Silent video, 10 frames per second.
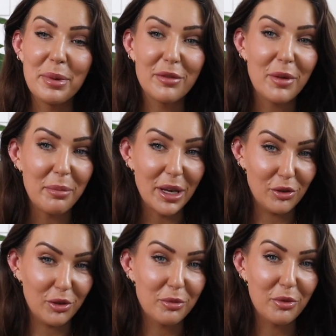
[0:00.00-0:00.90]
bit of a
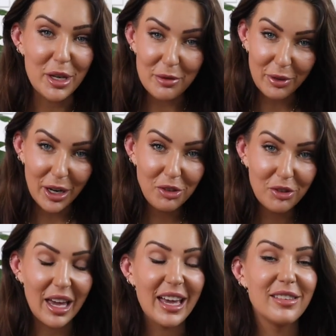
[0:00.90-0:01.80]
bedroom
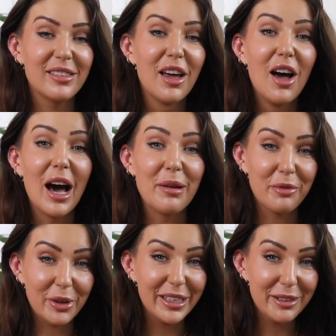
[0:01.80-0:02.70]
refresh and I'm
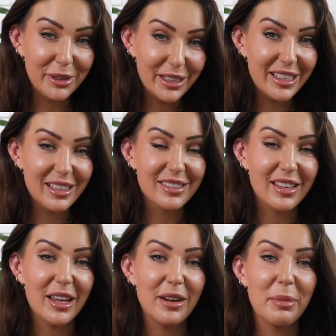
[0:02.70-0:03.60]
really, really
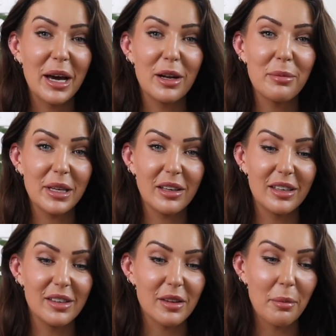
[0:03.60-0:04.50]
excited about it
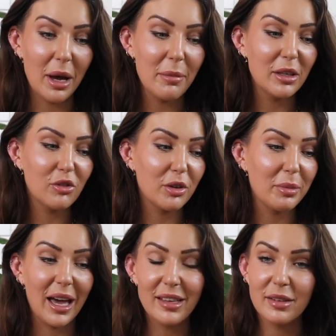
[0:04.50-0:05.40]
because my bedroom
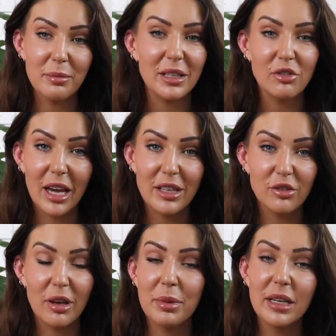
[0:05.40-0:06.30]
hasn't been
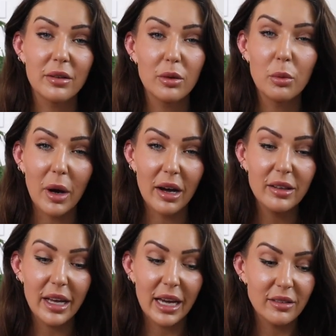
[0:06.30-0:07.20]
changed up in a little
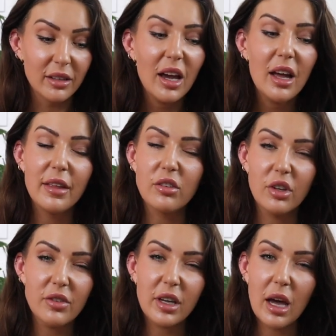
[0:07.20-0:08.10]
while and there's
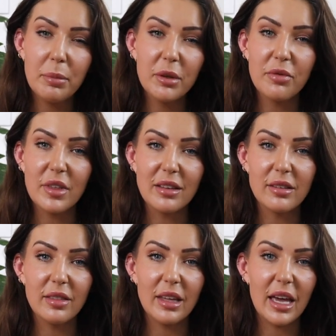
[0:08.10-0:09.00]
just a couple of things
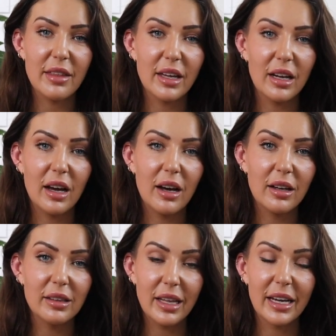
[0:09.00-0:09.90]
in there that
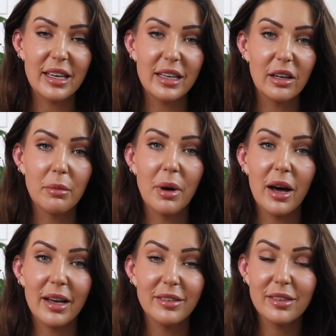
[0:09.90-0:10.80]
are lacking
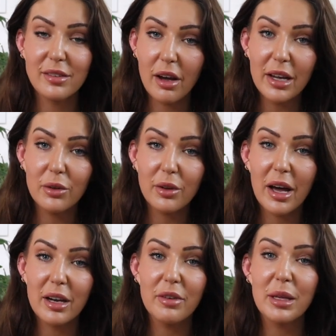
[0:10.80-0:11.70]
my style
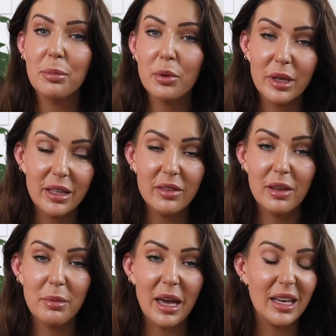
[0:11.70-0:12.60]
kind of input in
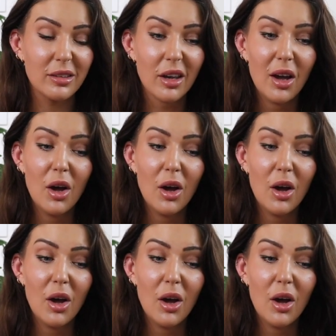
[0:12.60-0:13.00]
them and